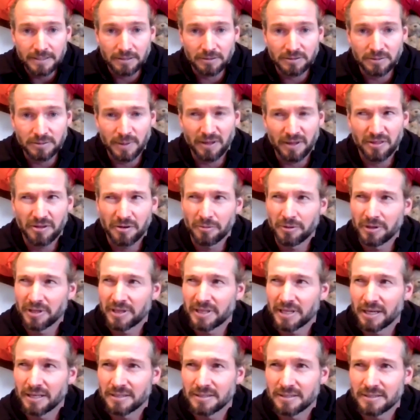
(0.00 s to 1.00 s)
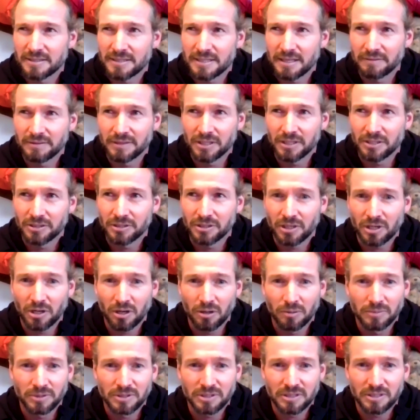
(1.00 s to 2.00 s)
It was about 3,700
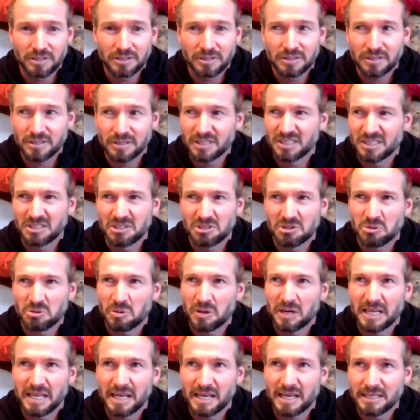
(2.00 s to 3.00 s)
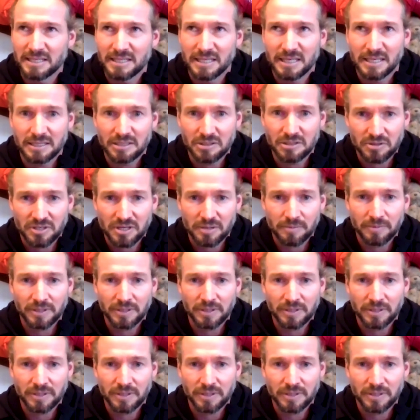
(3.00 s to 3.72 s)
kilometers in 28 days or